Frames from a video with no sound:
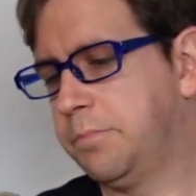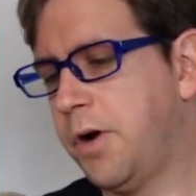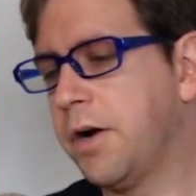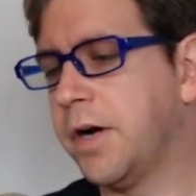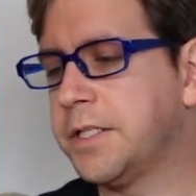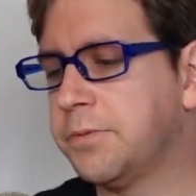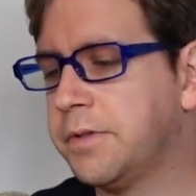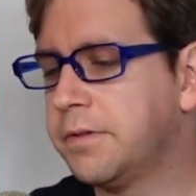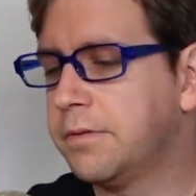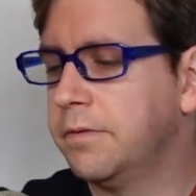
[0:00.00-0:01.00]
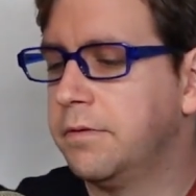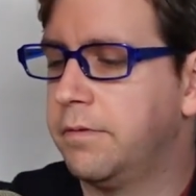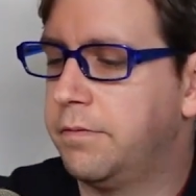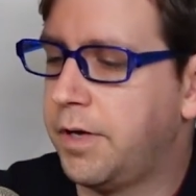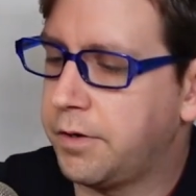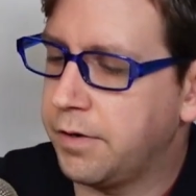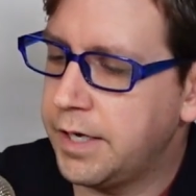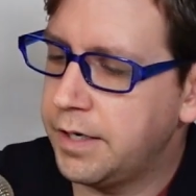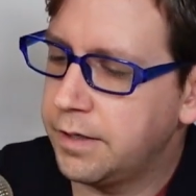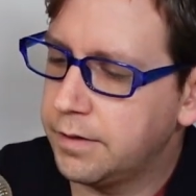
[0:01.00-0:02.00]
progress with
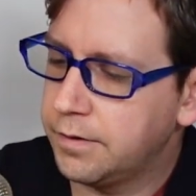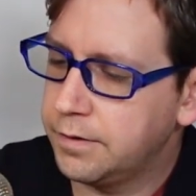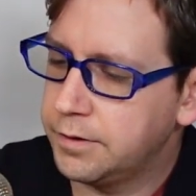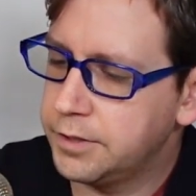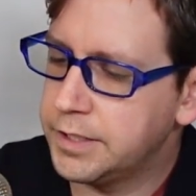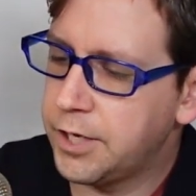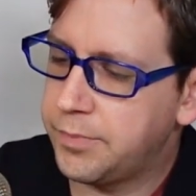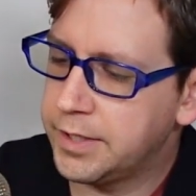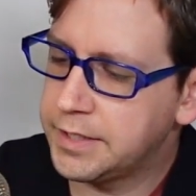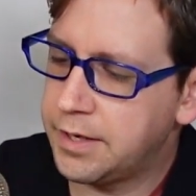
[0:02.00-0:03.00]
Valkyrie. She's helping us